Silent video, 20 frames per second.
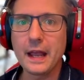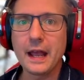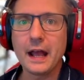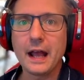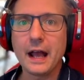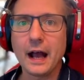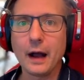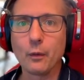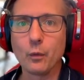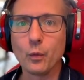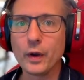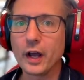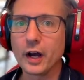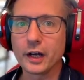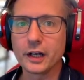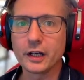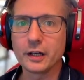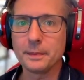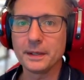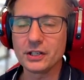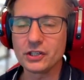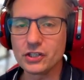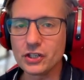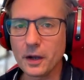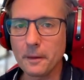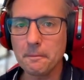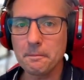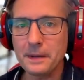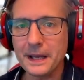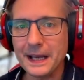and we are going to be
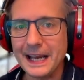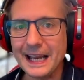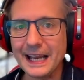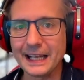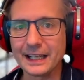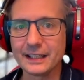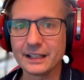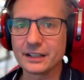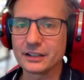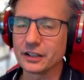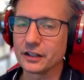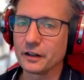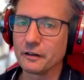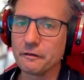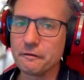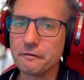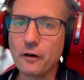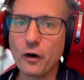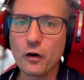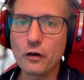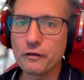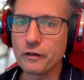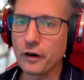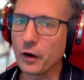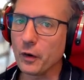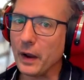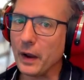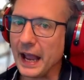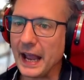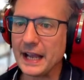jumping in to the
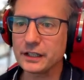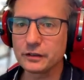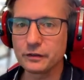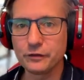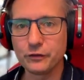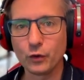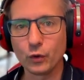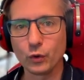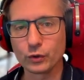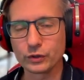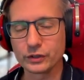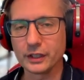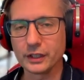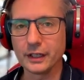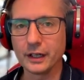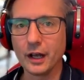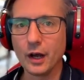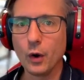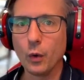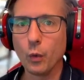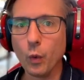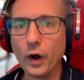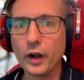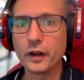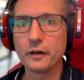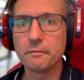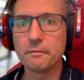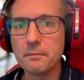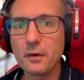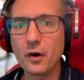Volvo S40, one
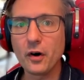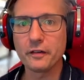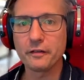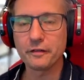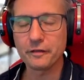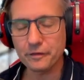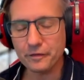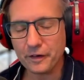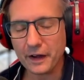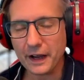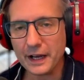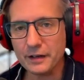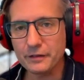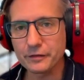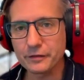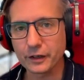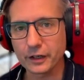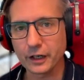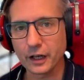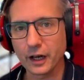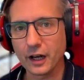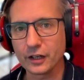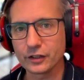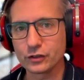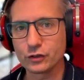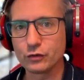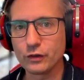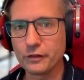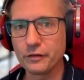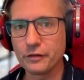of my favourite
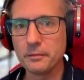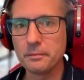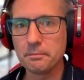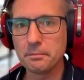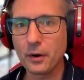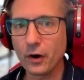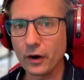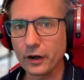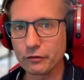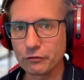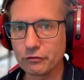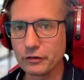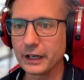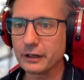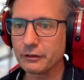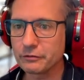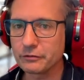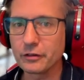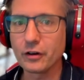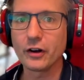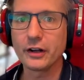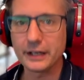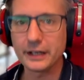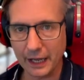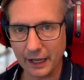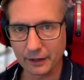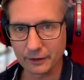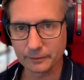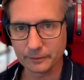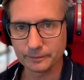cars driven by Rick
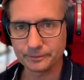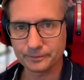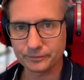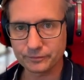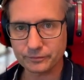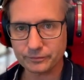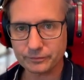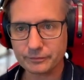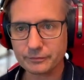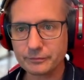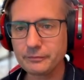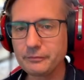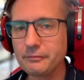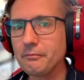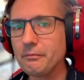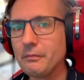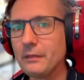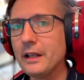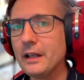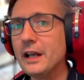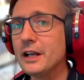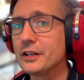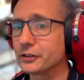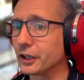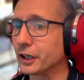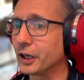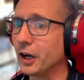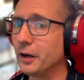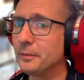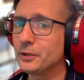Rydell.
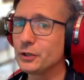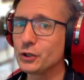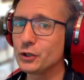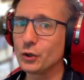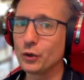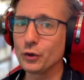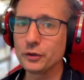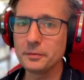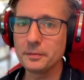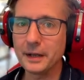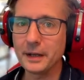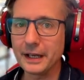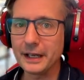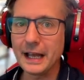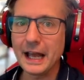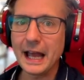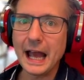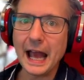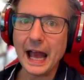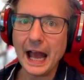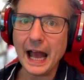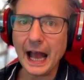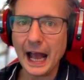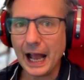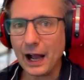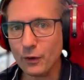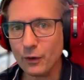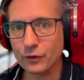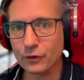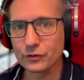So come and join me
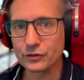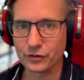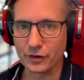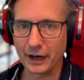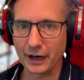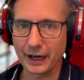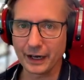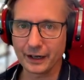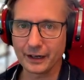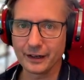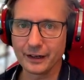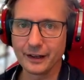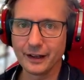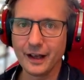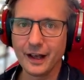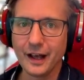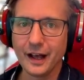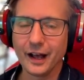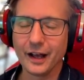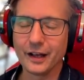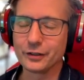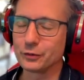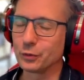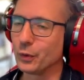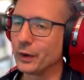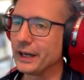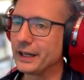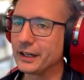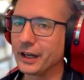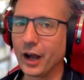out on track as
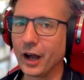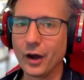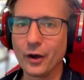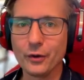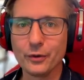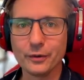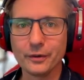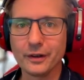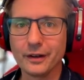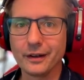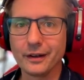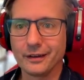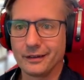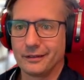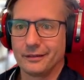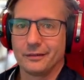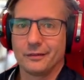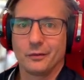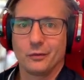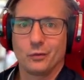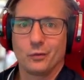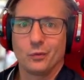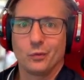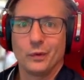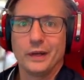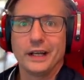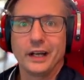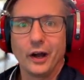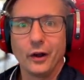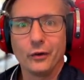we go
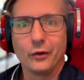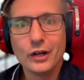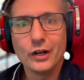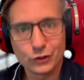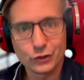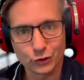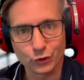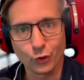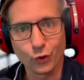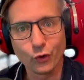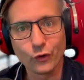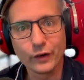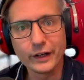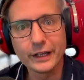touring